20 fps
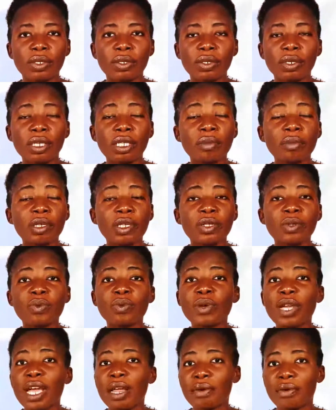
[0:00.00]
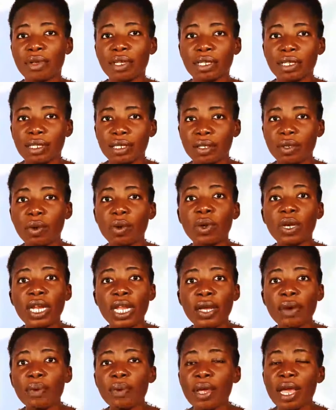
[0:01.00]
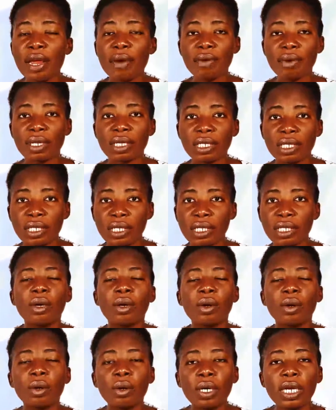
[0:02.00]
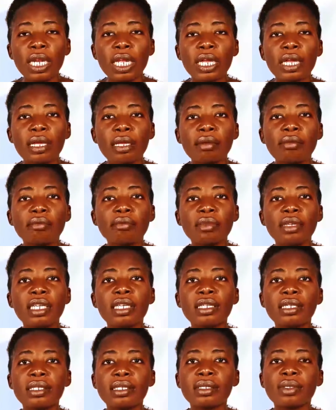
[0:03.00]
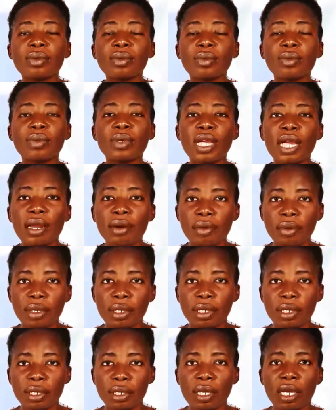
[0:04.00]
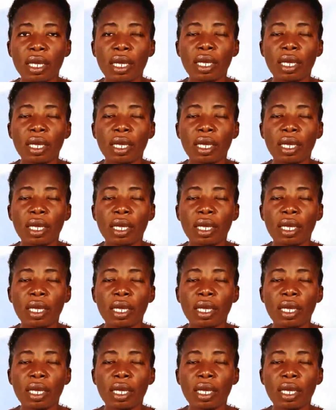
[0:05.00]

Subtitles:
It means where is. Ole, where is. Ole means where is.